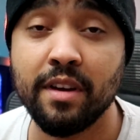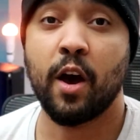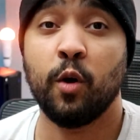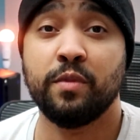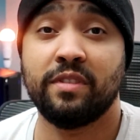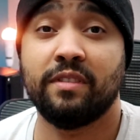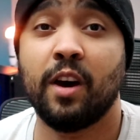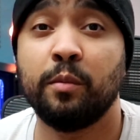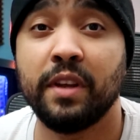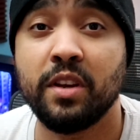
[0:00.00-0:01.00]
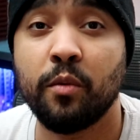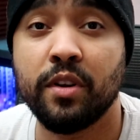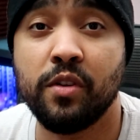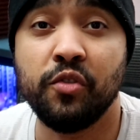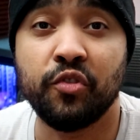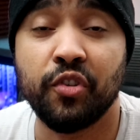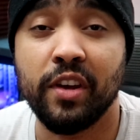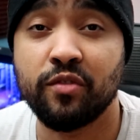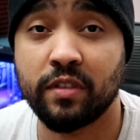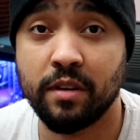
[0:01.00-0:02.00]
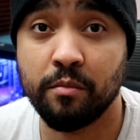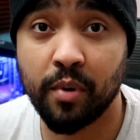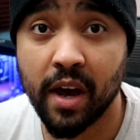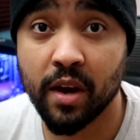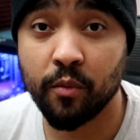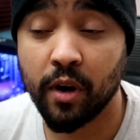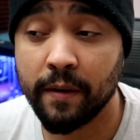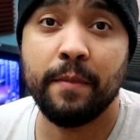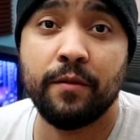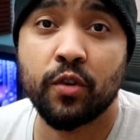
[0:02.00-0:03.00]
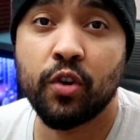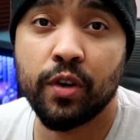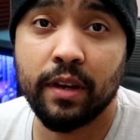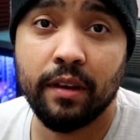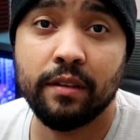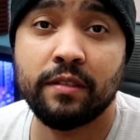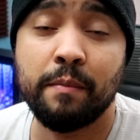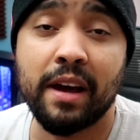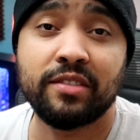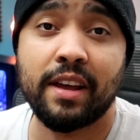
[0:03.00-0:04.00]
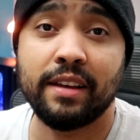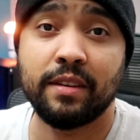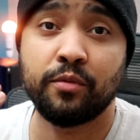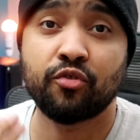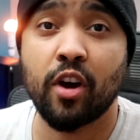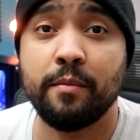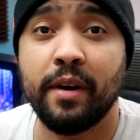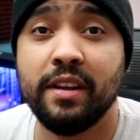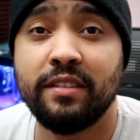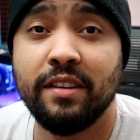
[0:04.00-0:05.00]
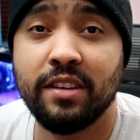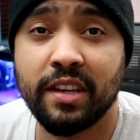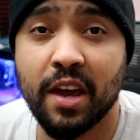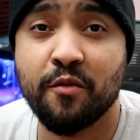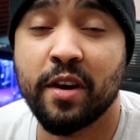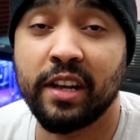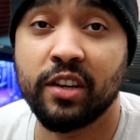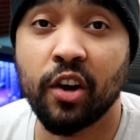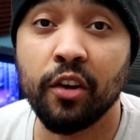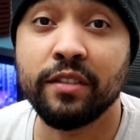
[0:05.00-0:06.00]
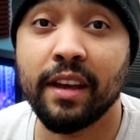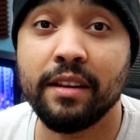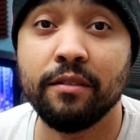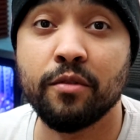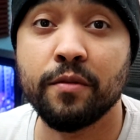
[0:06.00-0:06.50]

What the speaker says: I hope this has helped anyone who's interested in buying one. If you could, smash that subscribe button so you can get regular content and